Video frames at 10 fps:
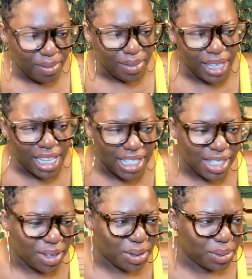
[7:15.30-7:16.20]
And
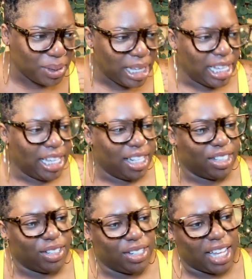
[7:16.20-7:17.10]
so
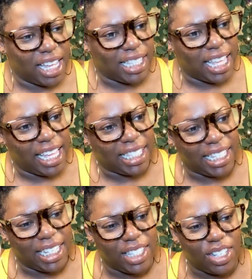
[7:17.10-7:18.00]
Lil Nas X
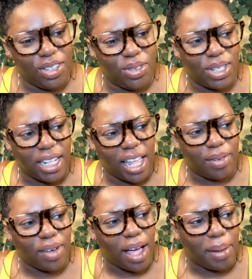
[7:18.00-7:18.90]
tends to use a lot
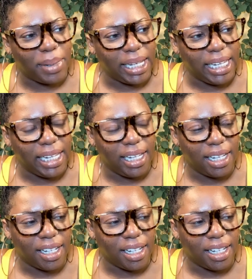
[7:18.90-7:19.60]
of comedy